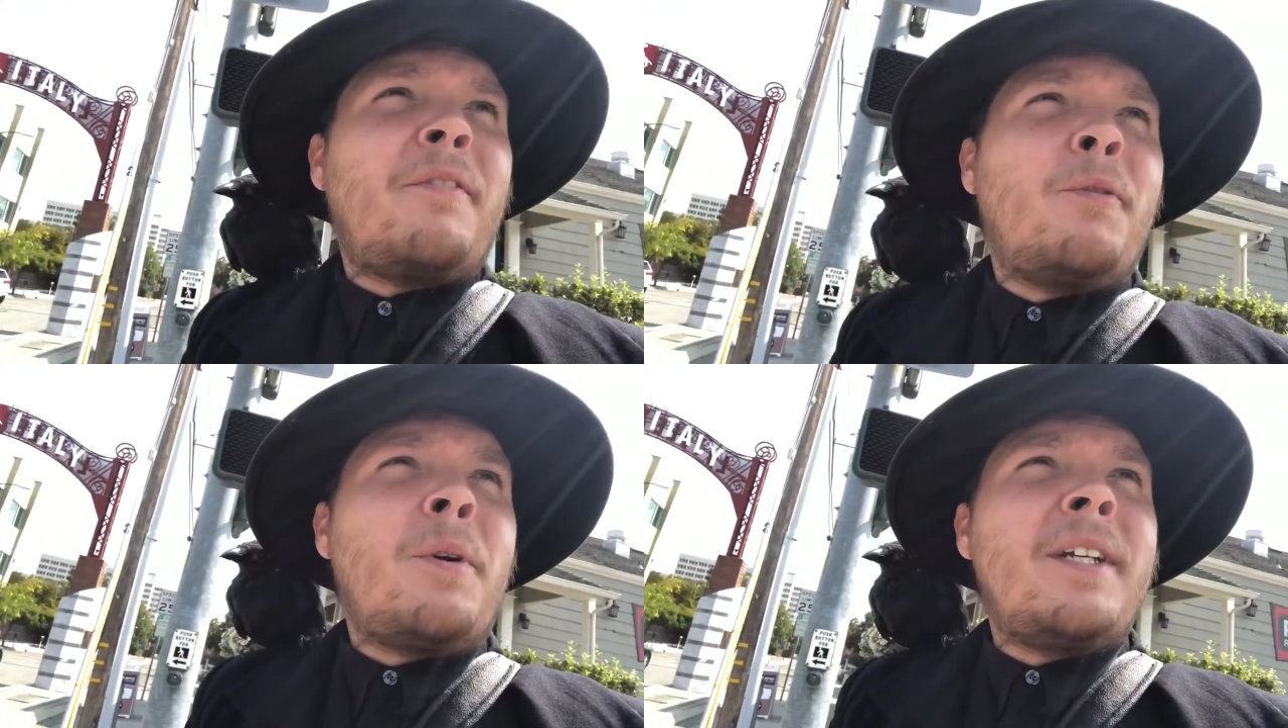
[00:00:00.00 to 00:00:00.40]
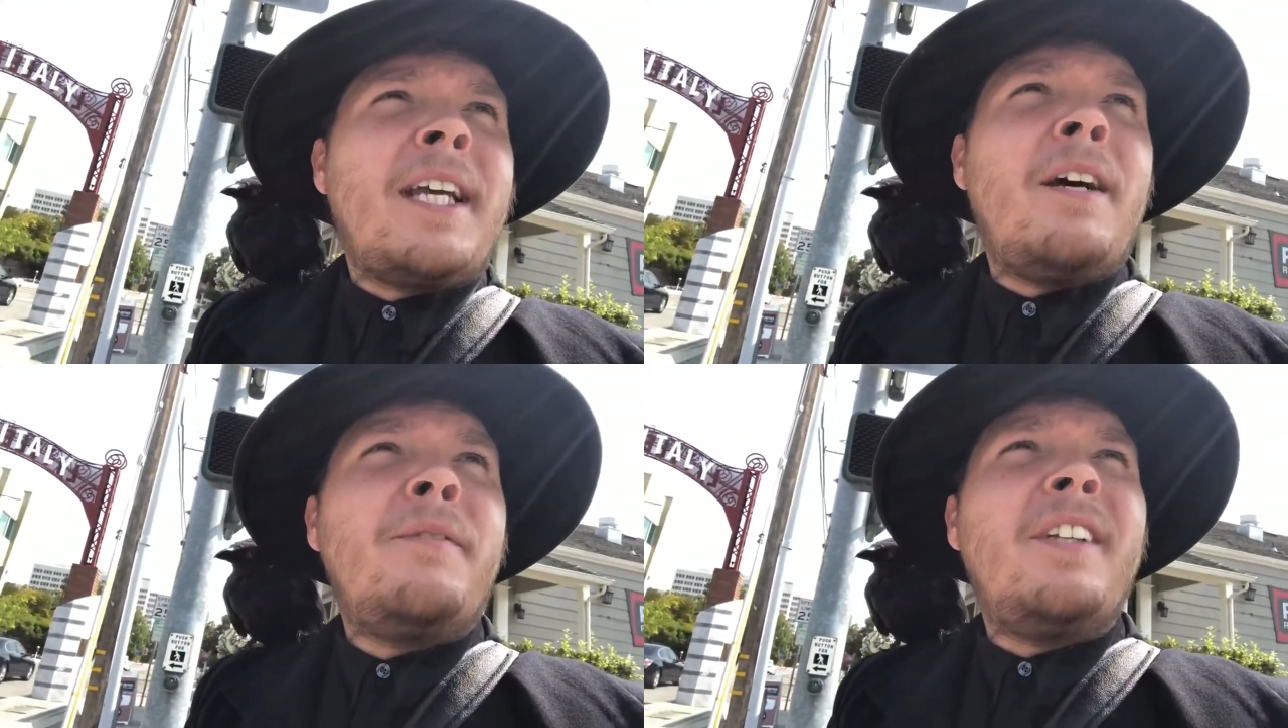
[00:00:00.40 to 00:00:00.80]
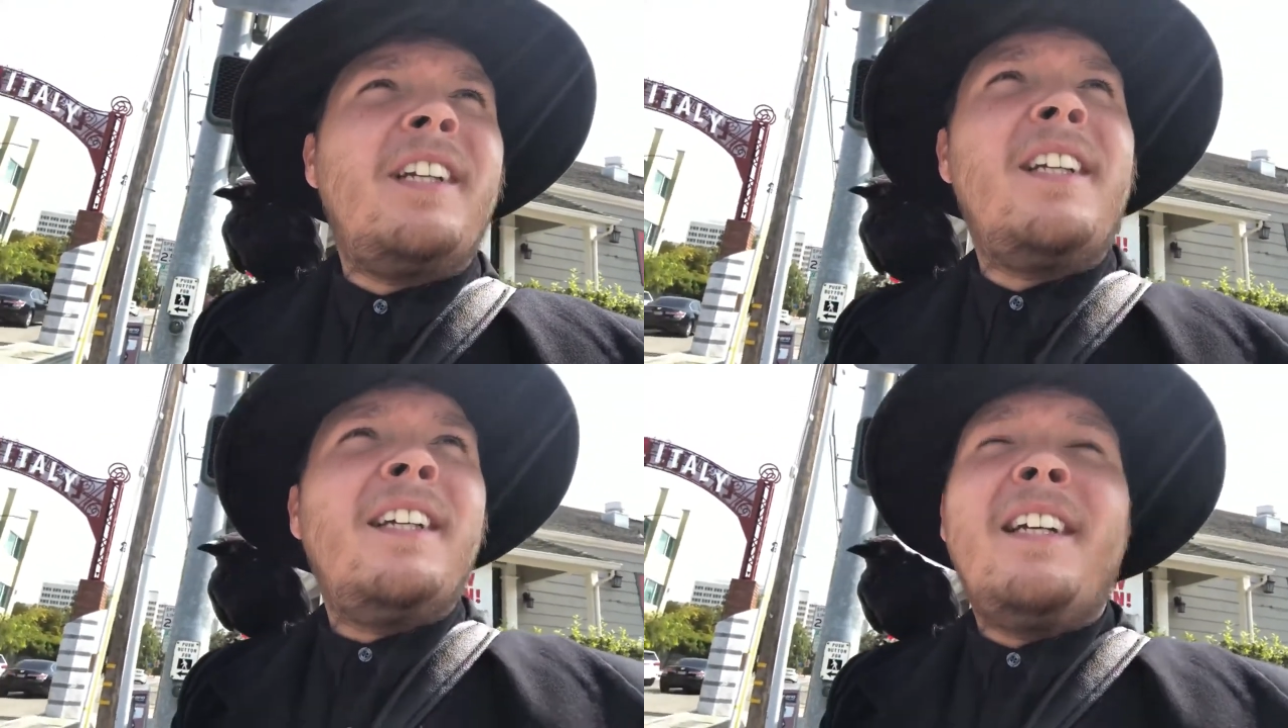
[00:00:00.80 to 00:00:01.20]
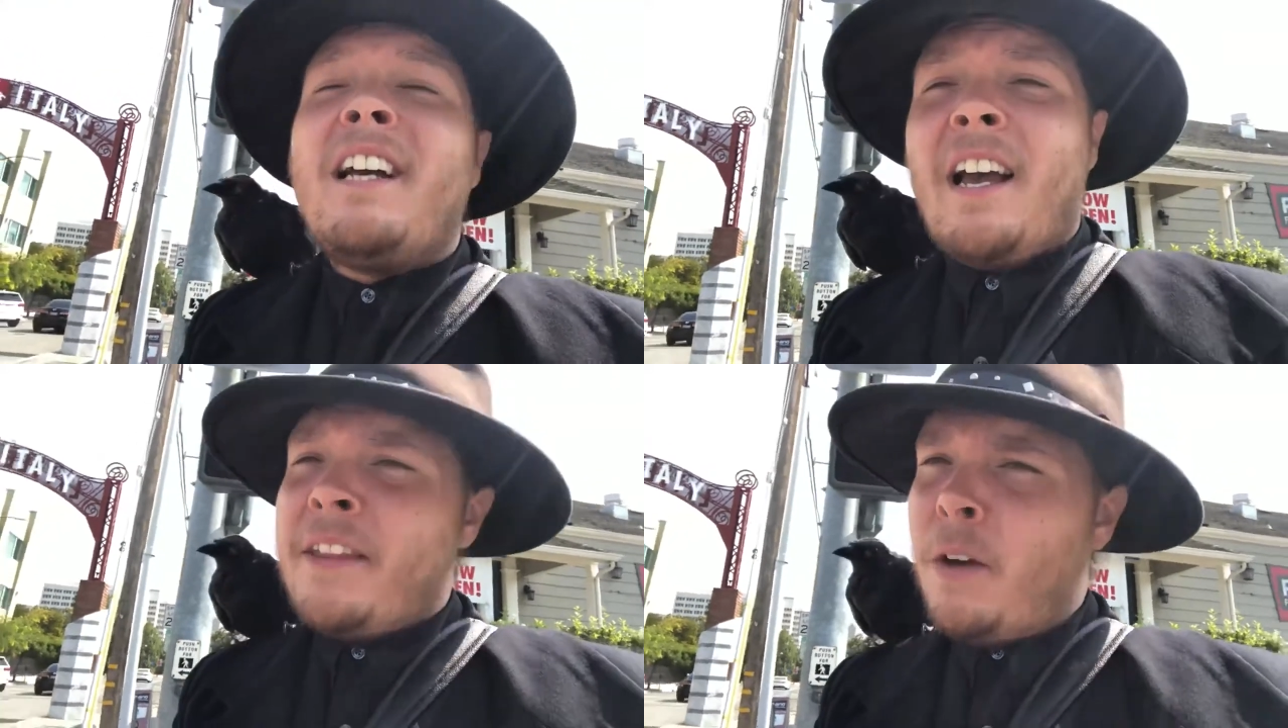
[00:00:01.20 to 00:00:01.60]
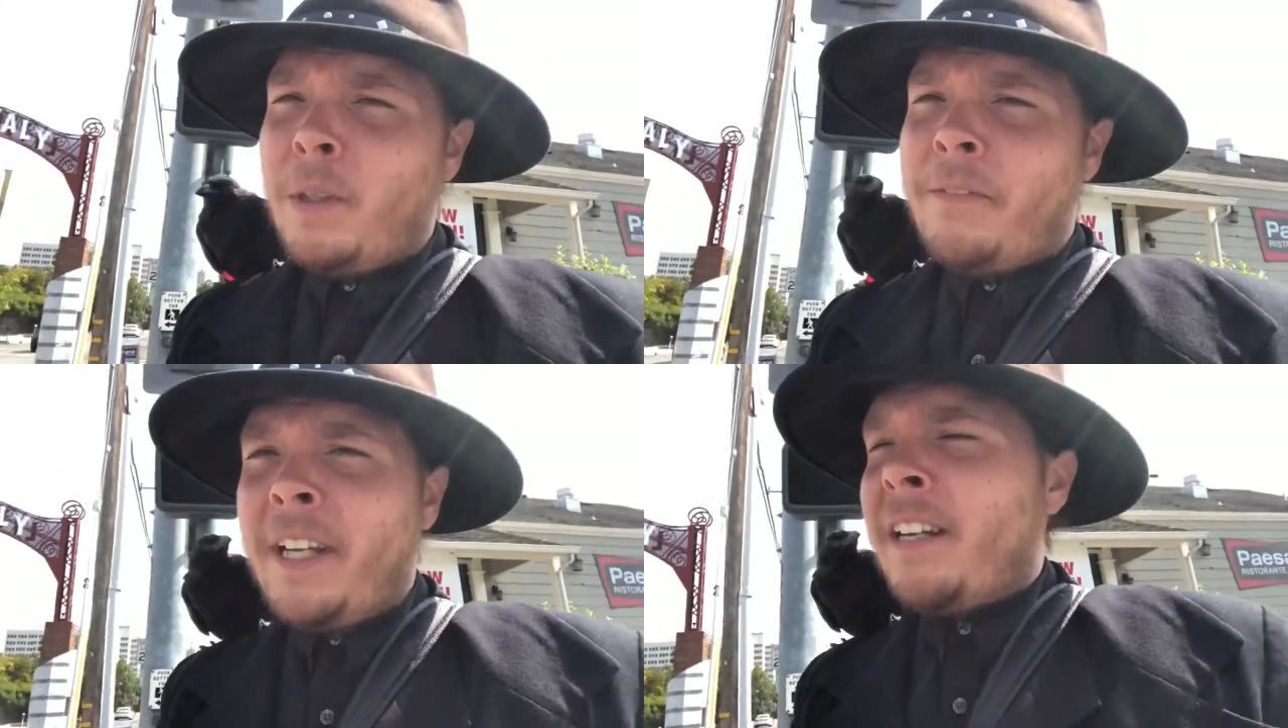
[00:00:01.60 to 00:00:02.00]
foreign town, I think
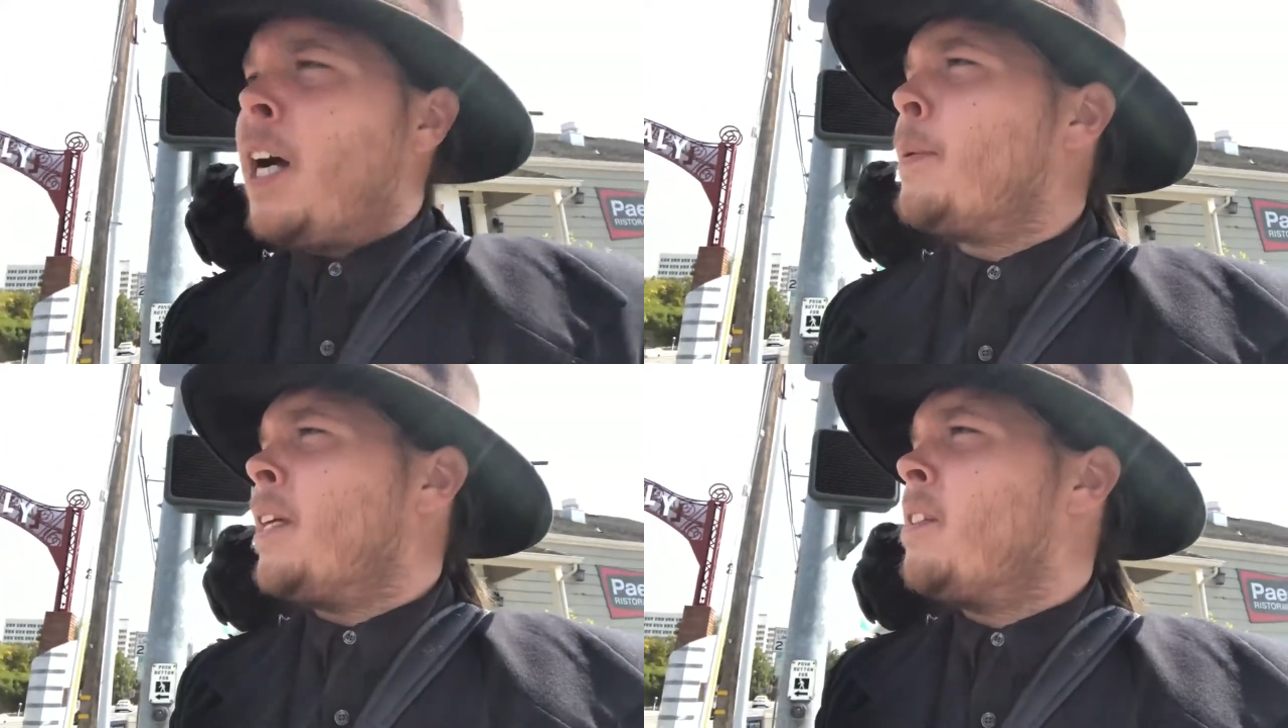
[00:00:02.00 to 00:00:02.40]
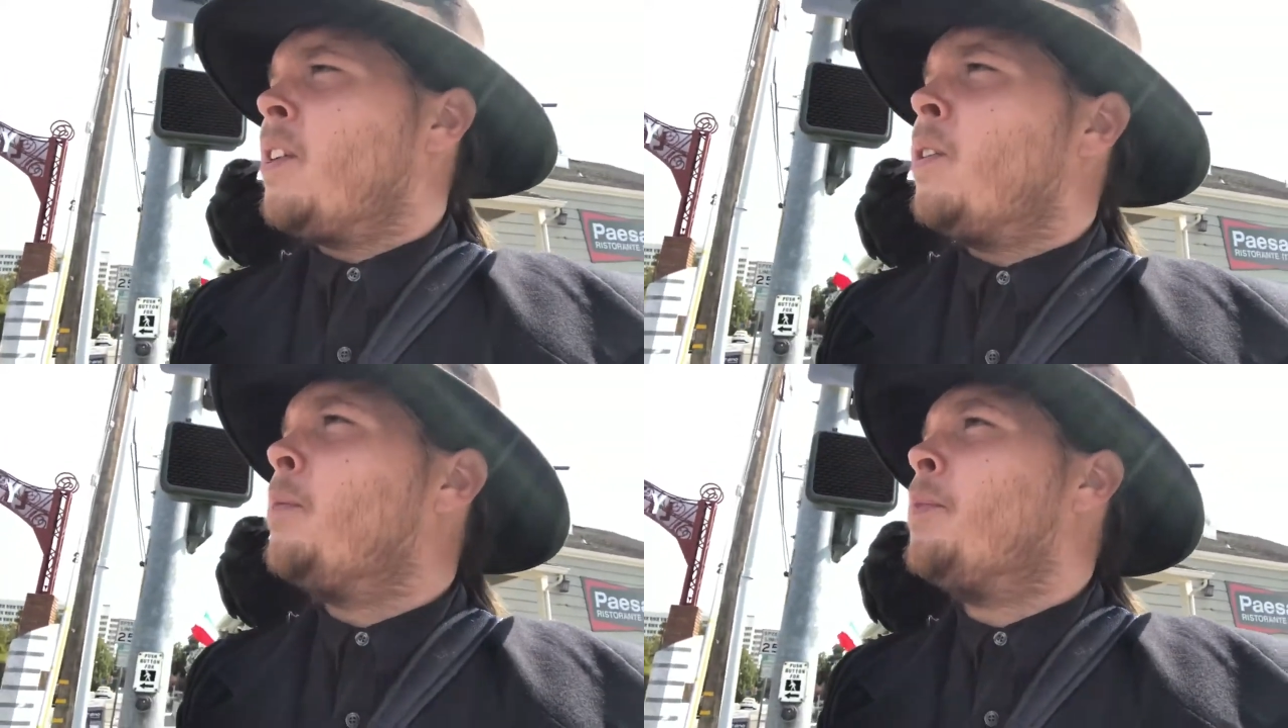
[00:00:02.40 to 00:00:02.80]
only Vietnam Town is the only